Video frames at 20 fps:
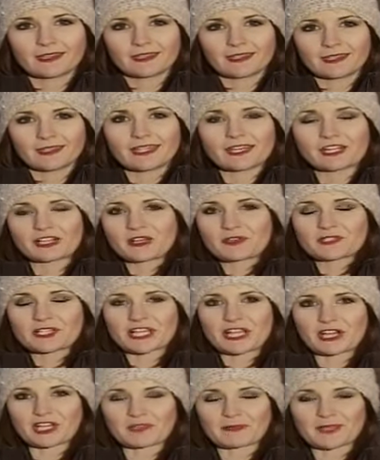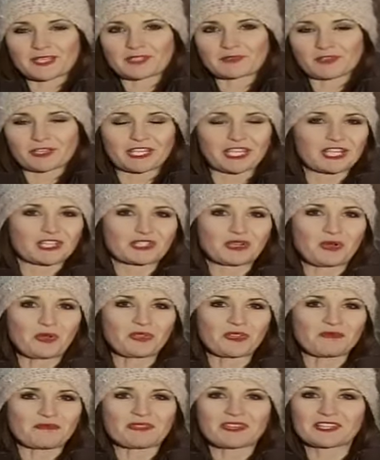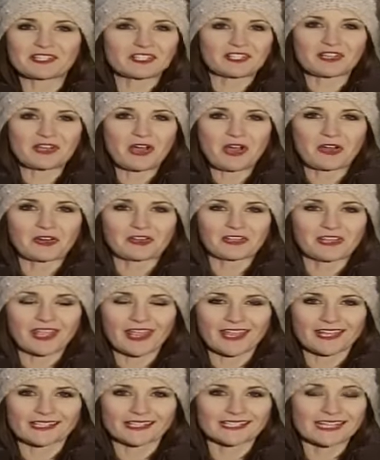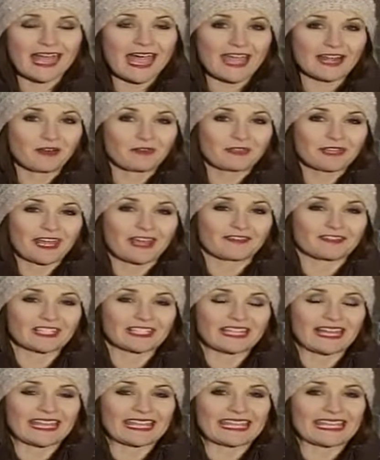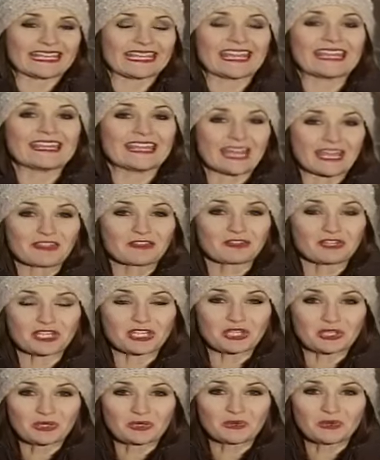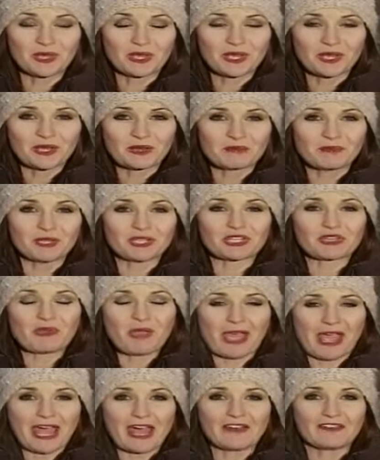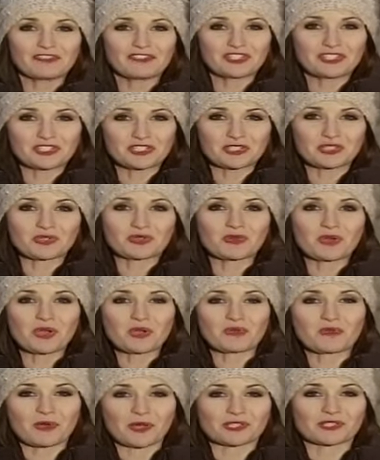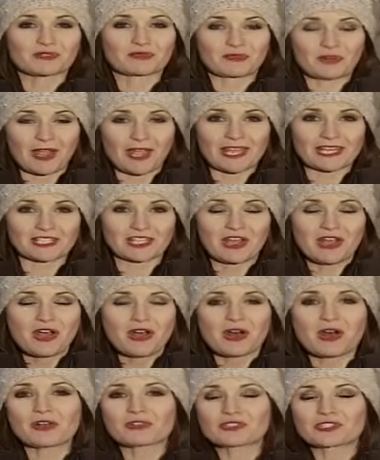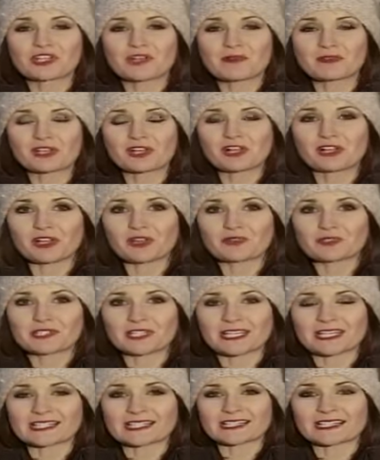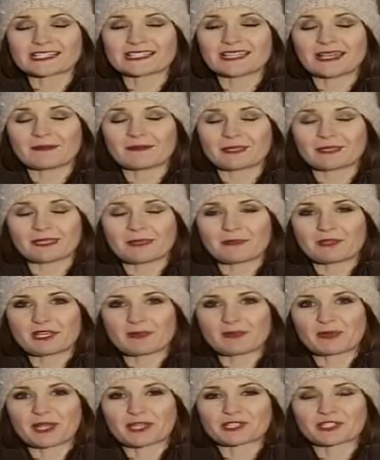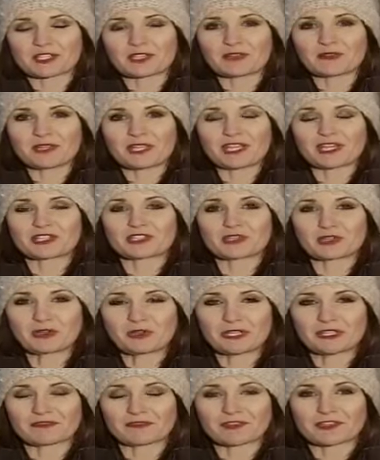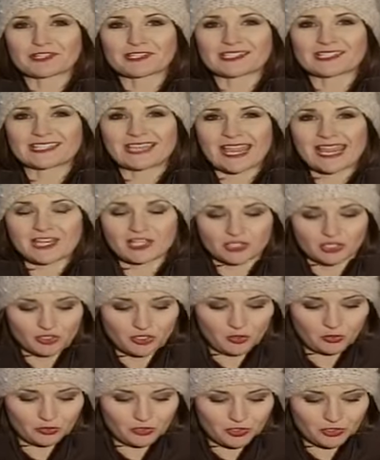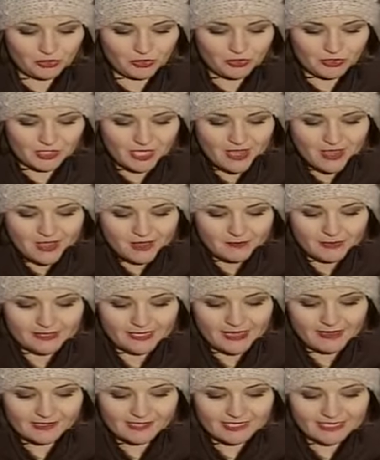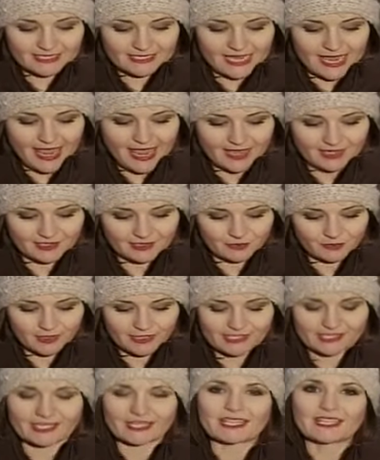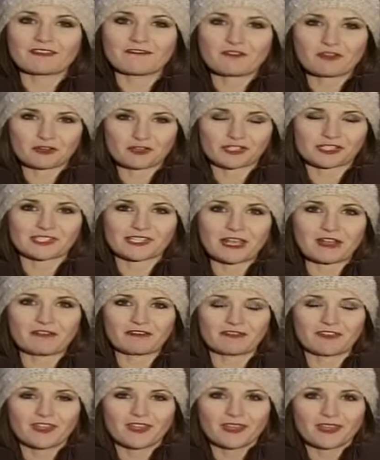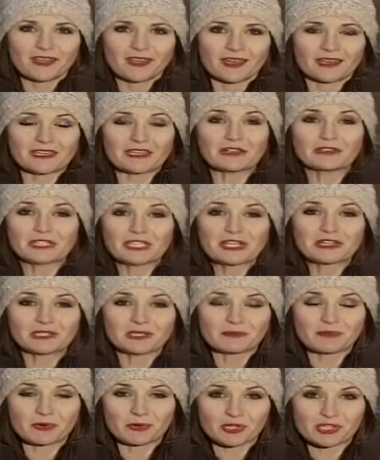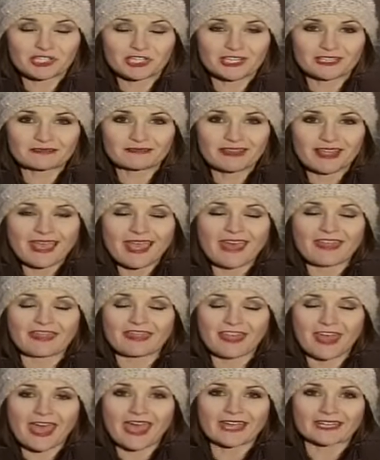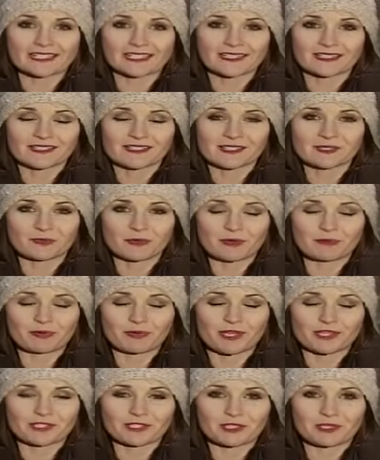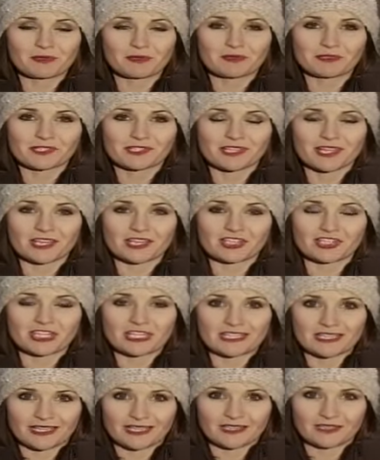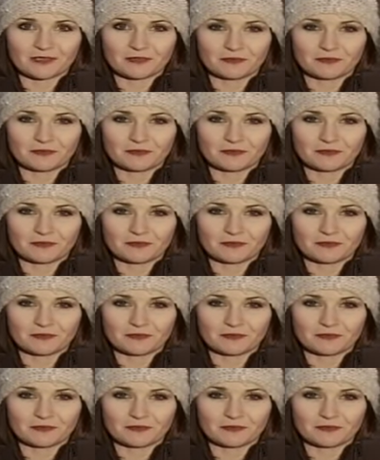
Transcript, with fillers: In closing arguments, Rick, he told them, this is a hard case. I don't have to like it, and neither do you, but you have to do what's right. Also in closings, the, de the deputy prosecuting attorney for the state told jurors Patel's intent was to give herself an illegal abortion, and that is what prosecutors say she did.